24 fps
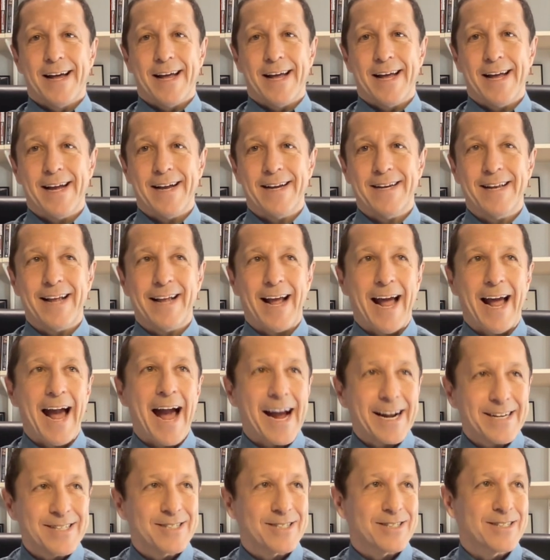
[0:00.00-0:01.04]
And
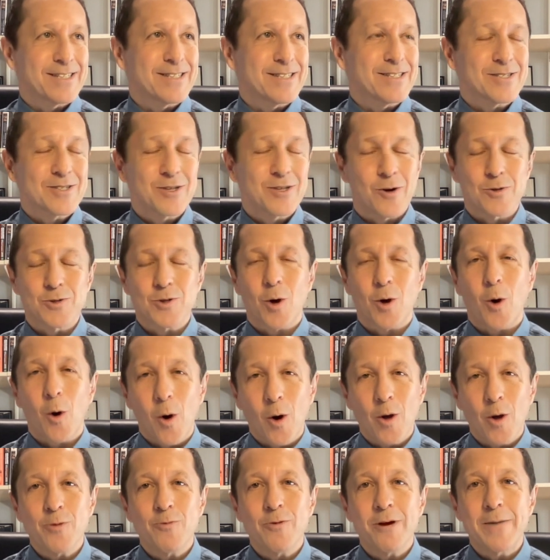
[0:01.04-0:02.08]
actually, this goes
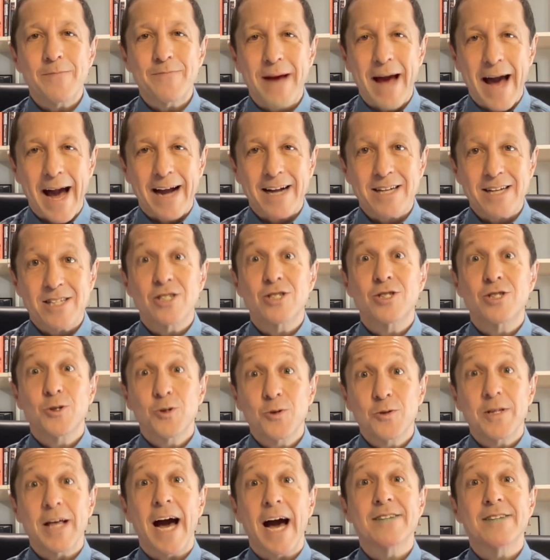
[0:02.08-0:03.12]
all the way back to
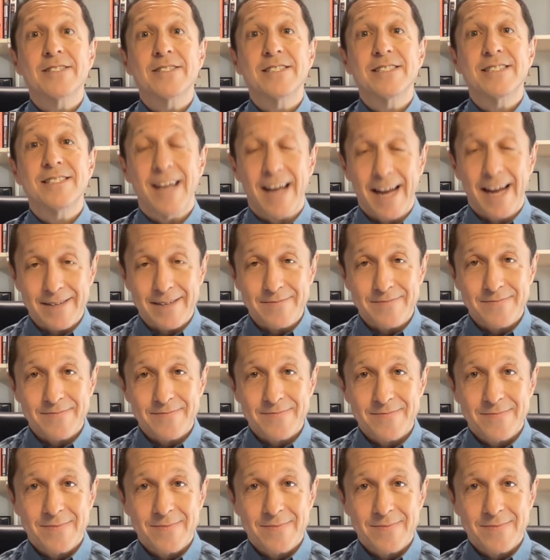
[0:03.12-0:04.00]
2010. It